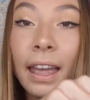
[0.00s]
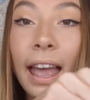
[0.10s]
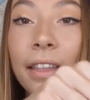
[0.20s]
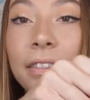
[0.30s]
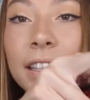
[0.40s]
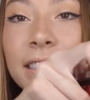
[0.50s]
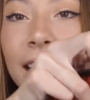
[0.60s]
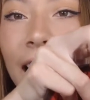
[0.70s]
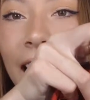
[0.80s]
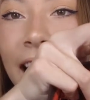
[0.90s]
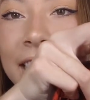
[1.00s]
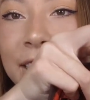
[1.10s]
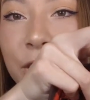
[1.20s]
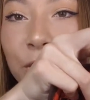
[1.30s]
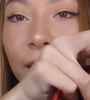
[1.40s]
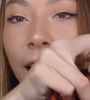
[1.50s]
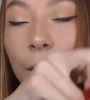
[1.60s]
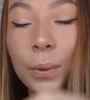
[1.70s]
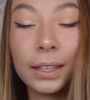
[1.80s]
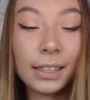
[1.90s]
and this has silver hardware.